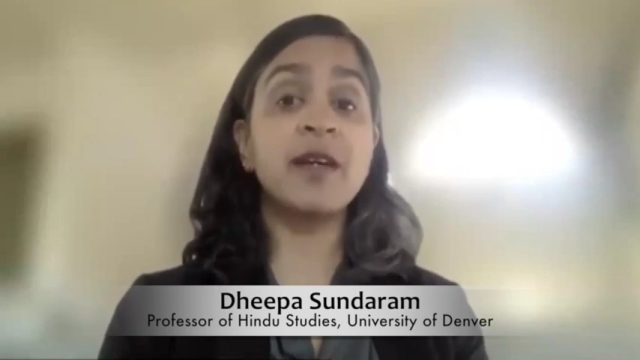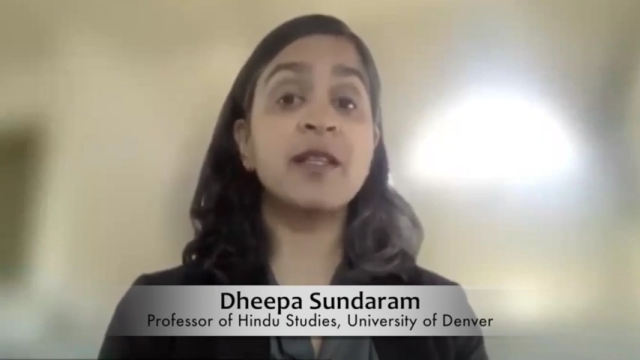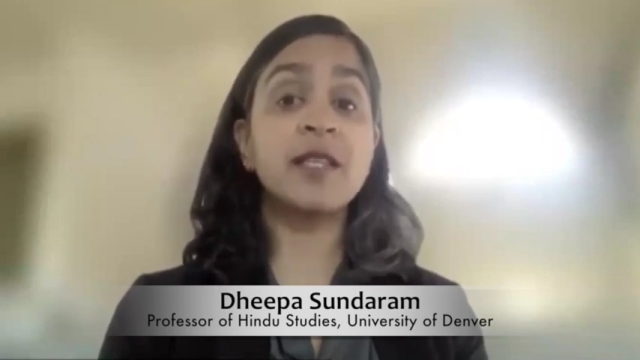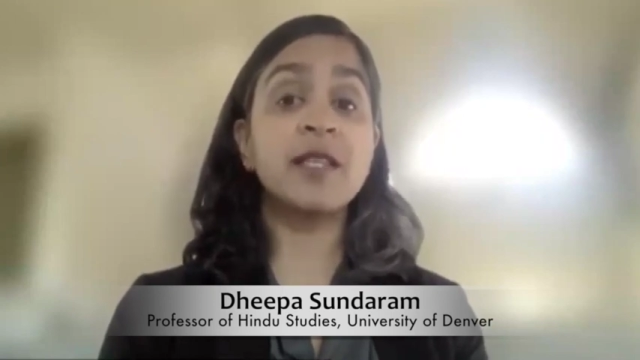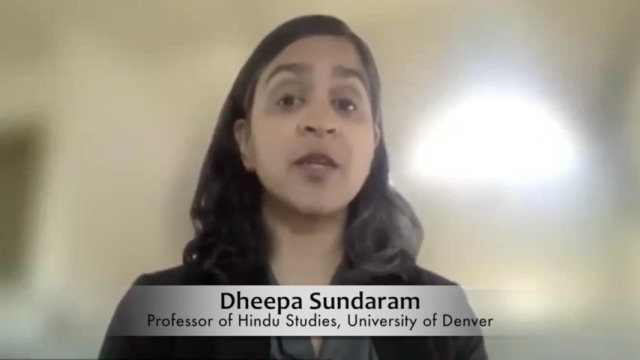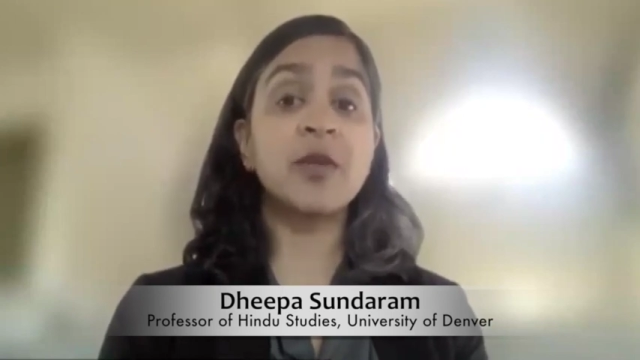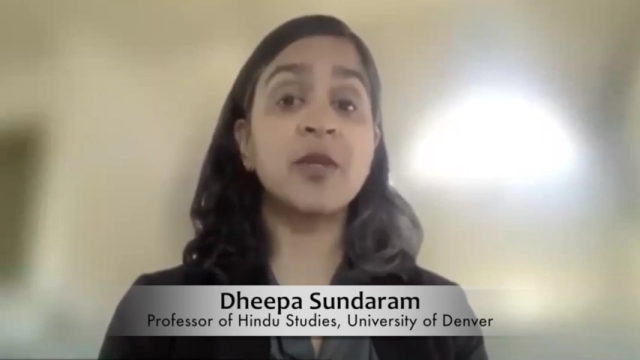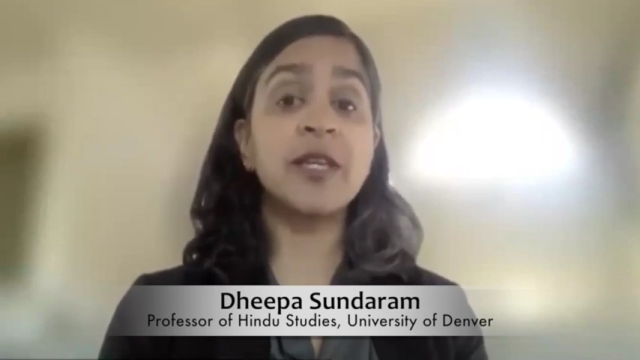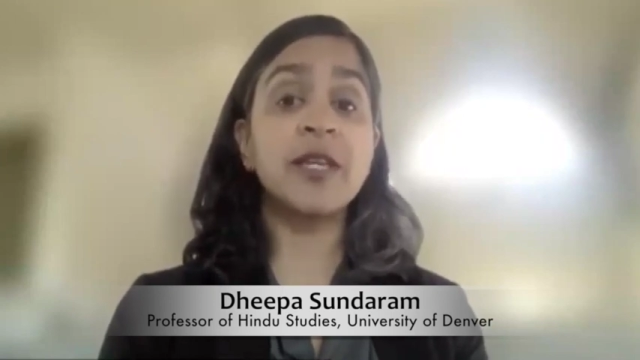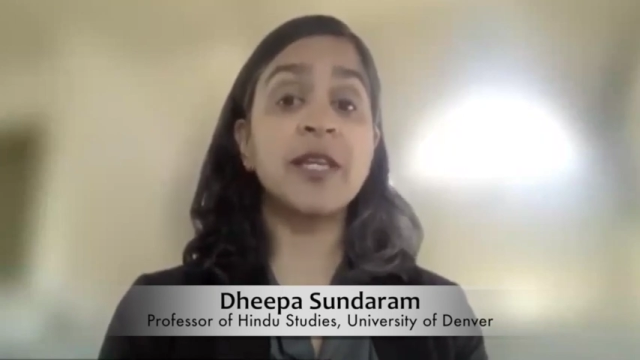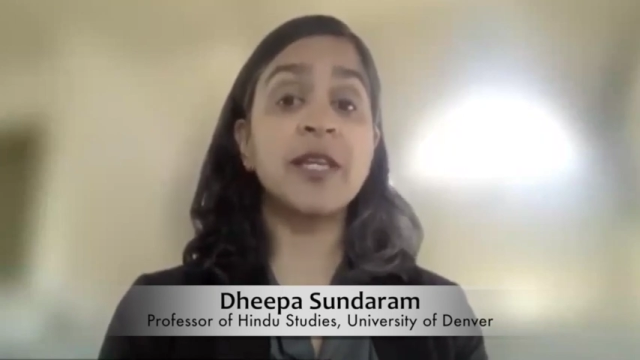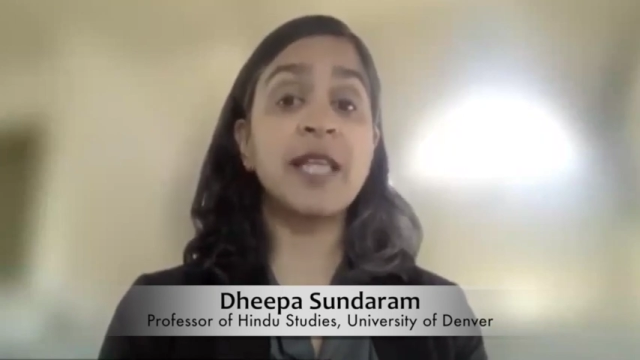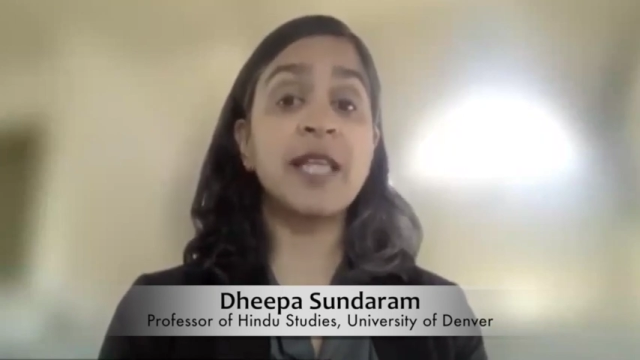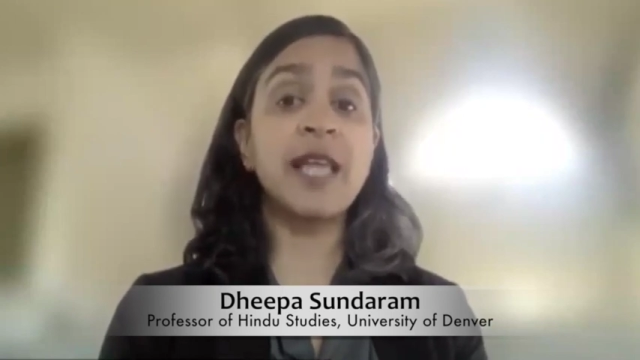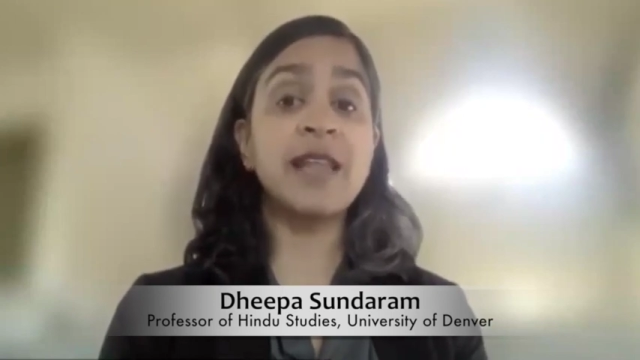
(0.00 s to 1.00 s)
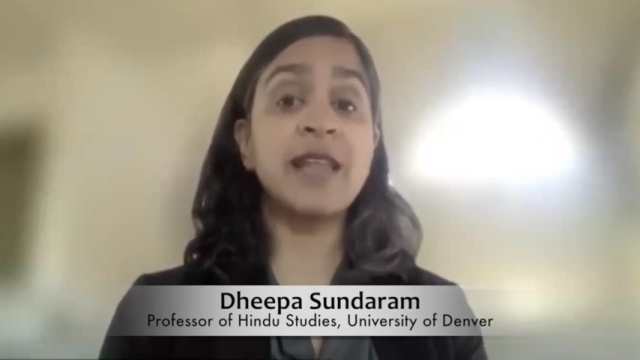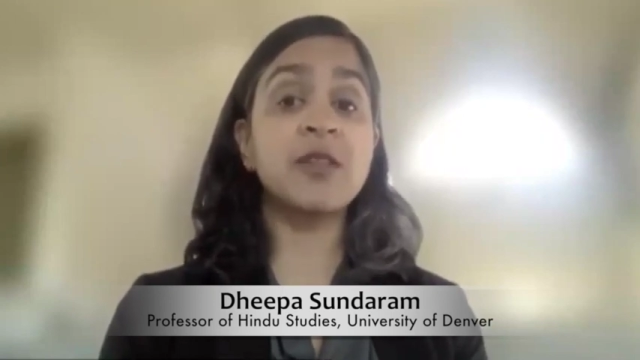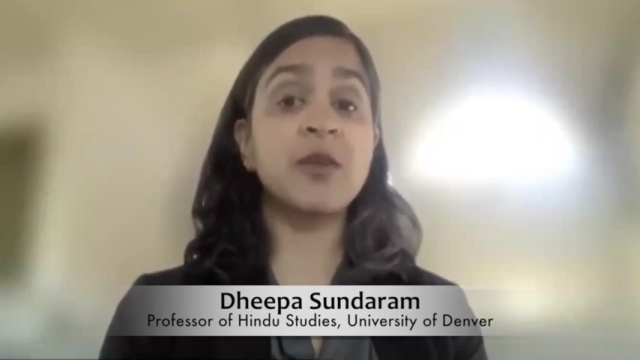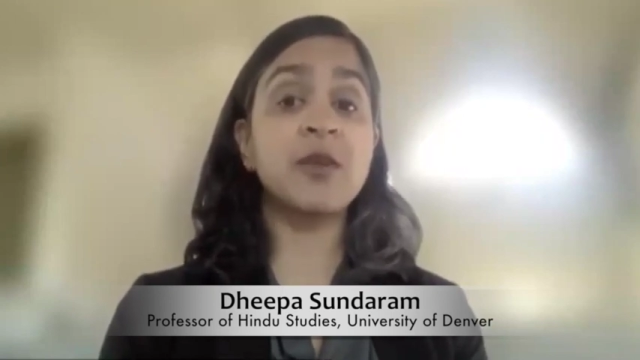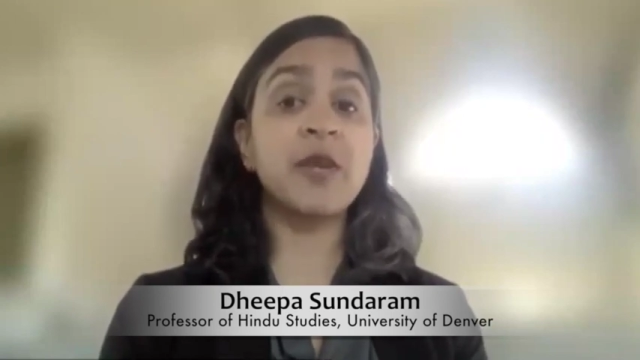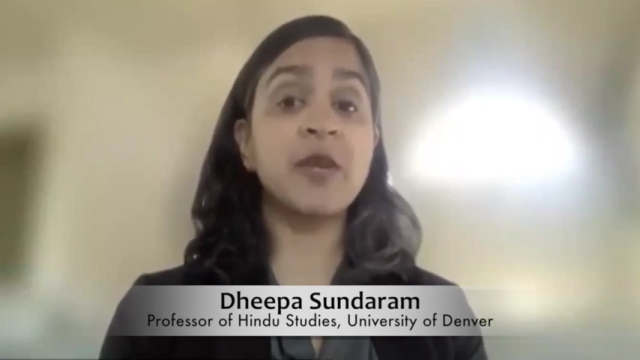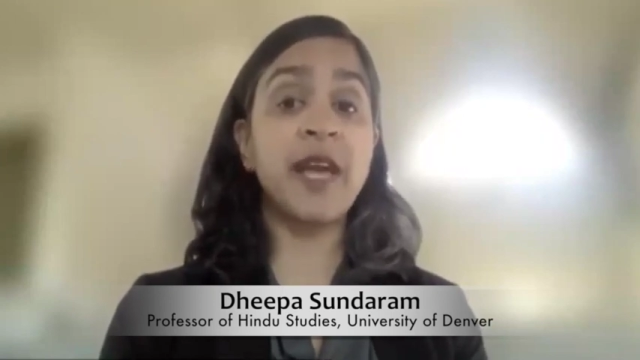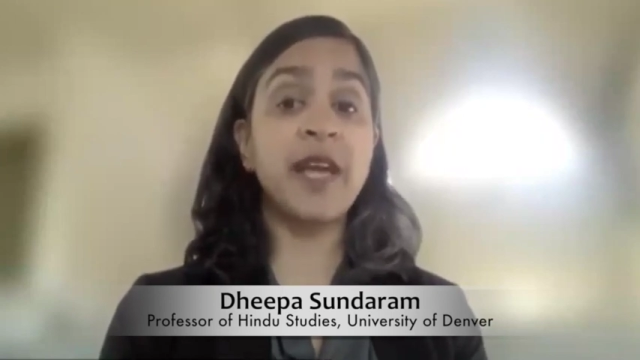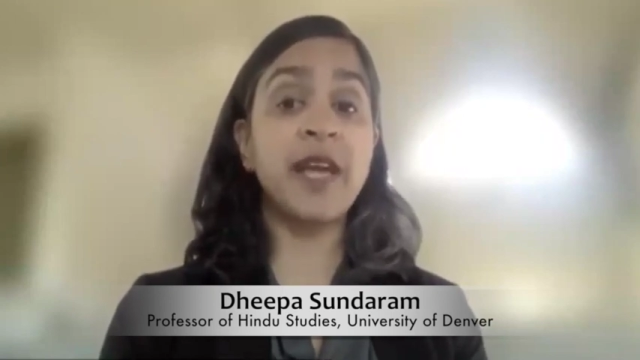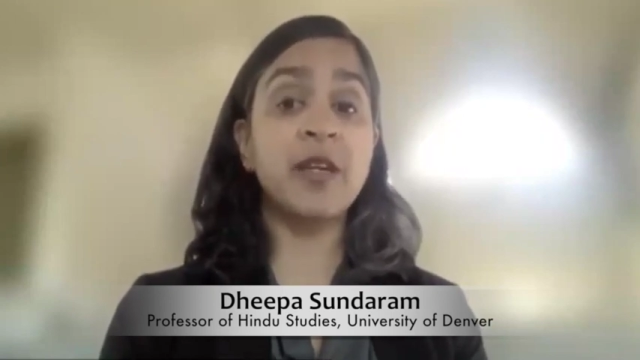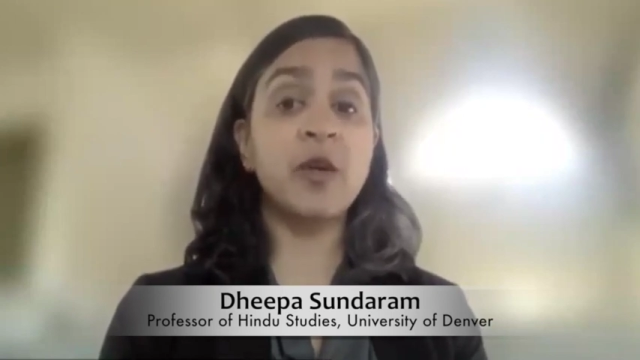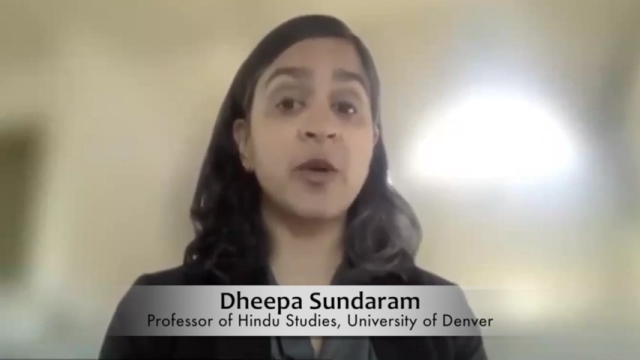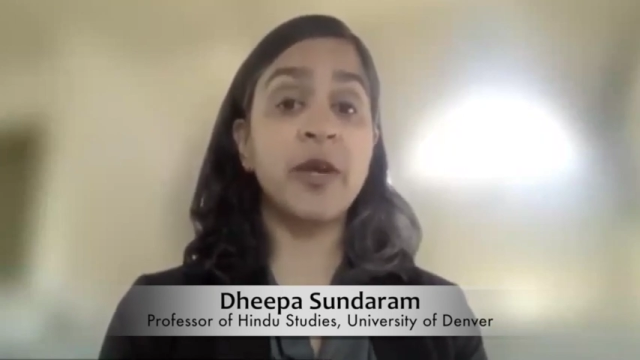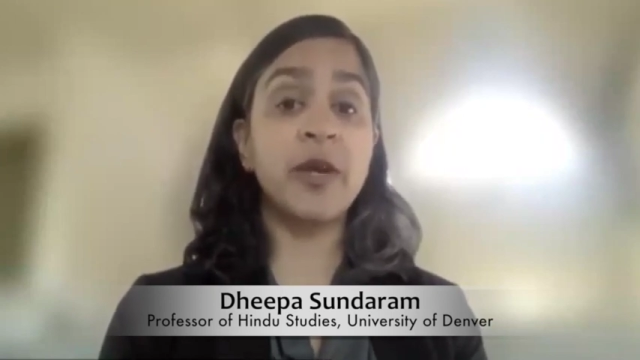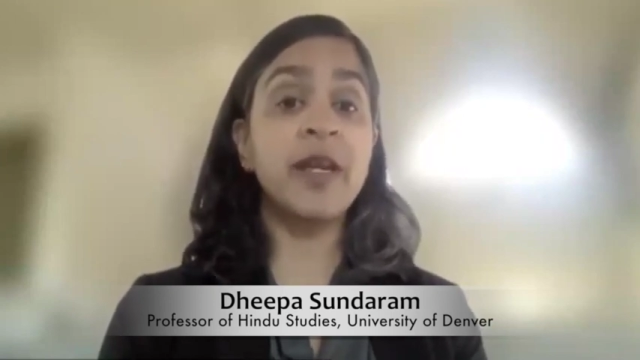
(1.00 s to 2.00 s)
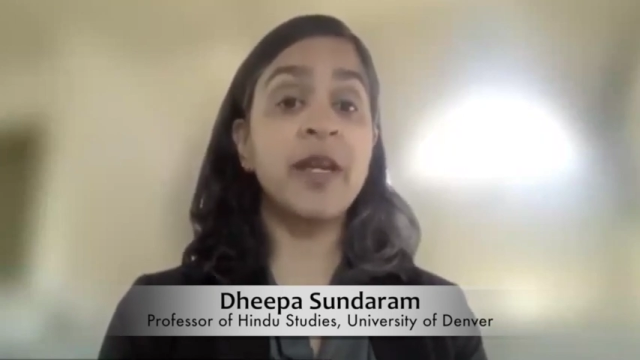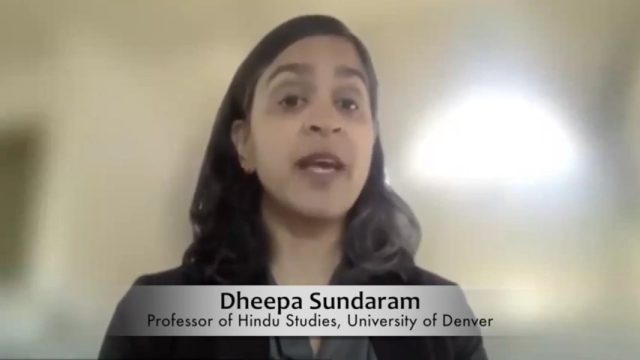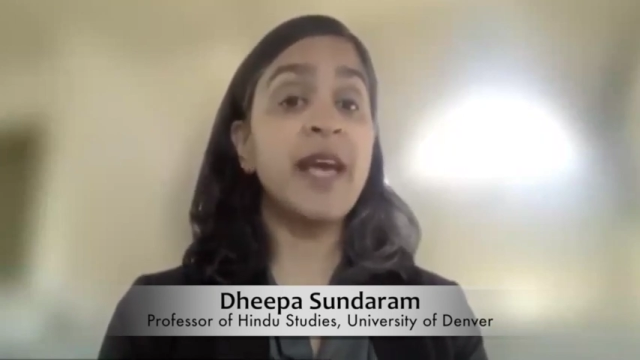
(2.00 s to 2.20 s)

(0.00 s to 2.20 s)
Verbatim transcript: literally class or category,